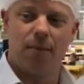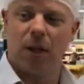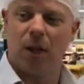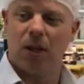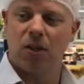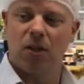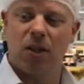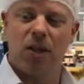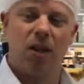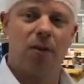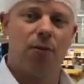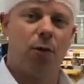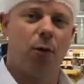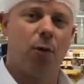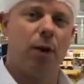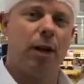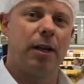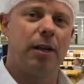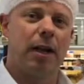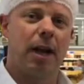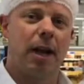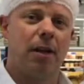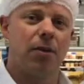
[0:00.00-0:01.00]
Because the
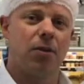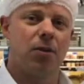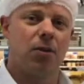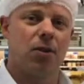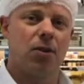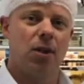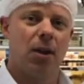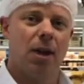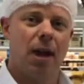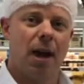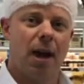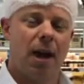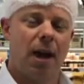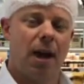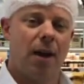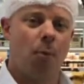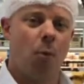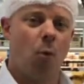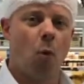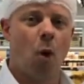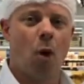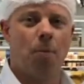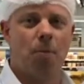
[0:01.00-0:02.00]
infrared guns
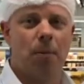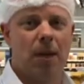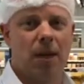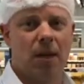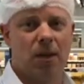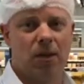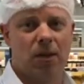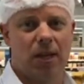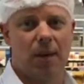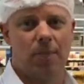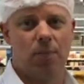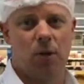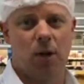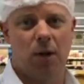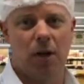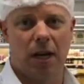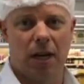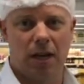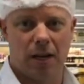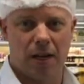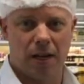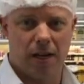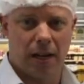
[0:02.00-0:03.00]
won't be accepted
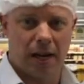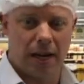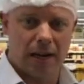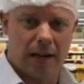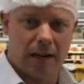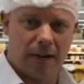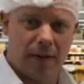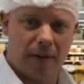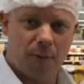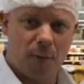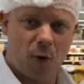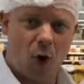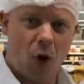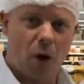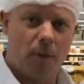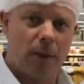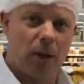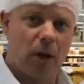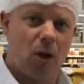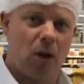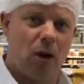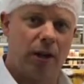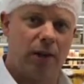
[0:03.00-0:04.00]
in an
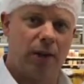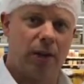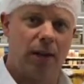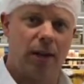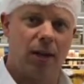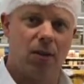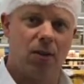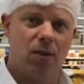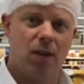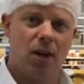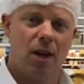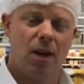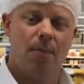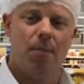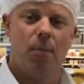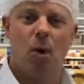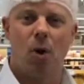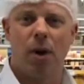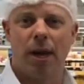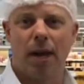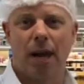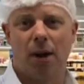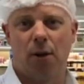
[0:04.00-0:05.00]
environment like this
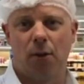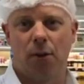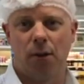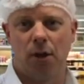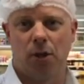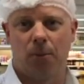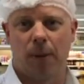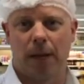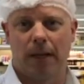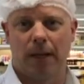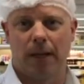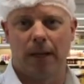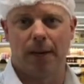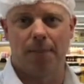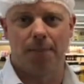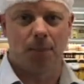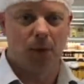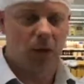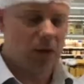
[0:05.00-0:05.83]
by your health inspector.